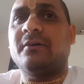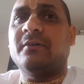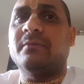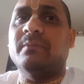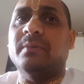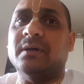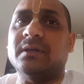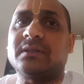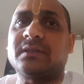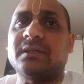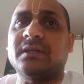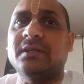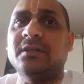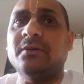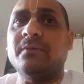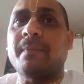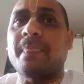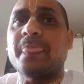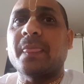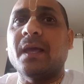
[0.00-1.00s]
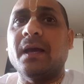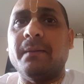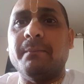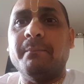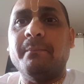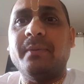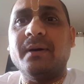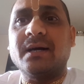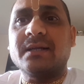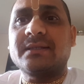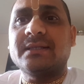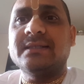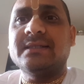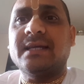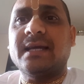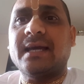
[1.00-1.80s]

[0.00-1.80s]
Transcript: of birth. Birth is